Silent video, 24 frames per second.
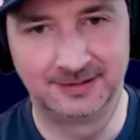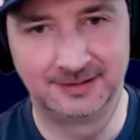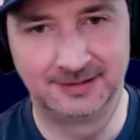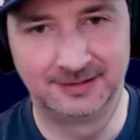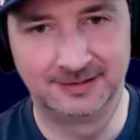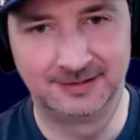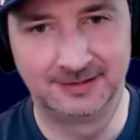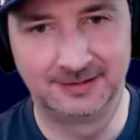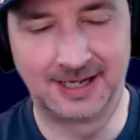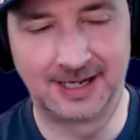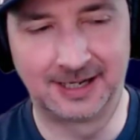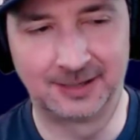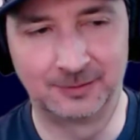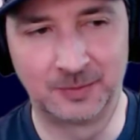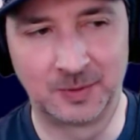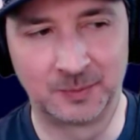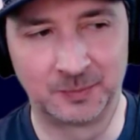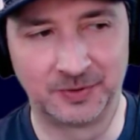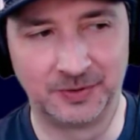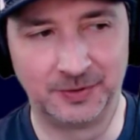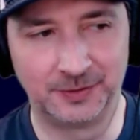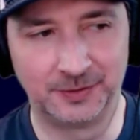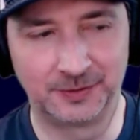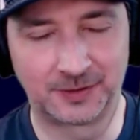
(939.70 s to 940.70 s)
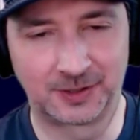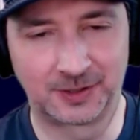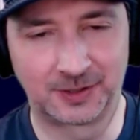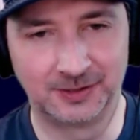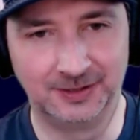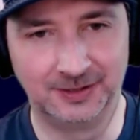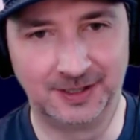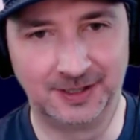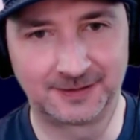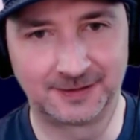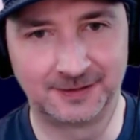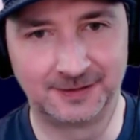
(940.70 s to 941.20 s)
Yeah, I remember those hard
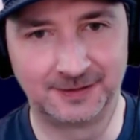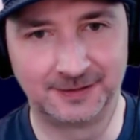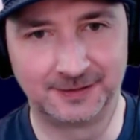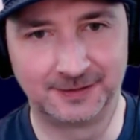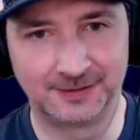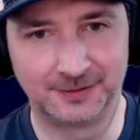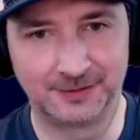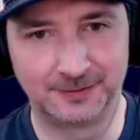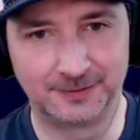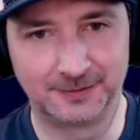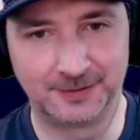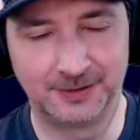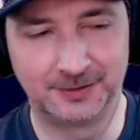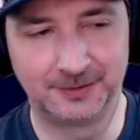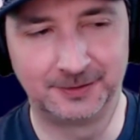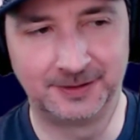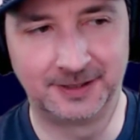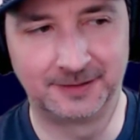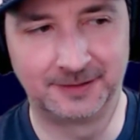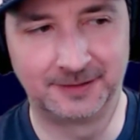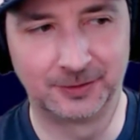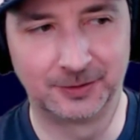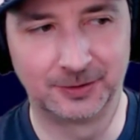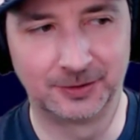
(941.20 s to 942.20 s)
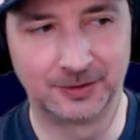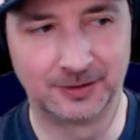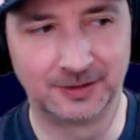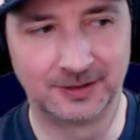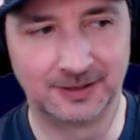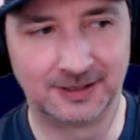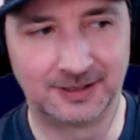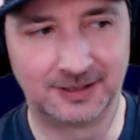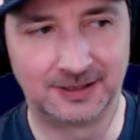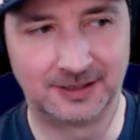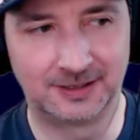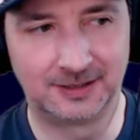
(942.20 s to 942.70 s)
lessons of,
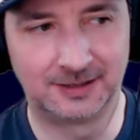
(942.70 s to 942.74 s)
never,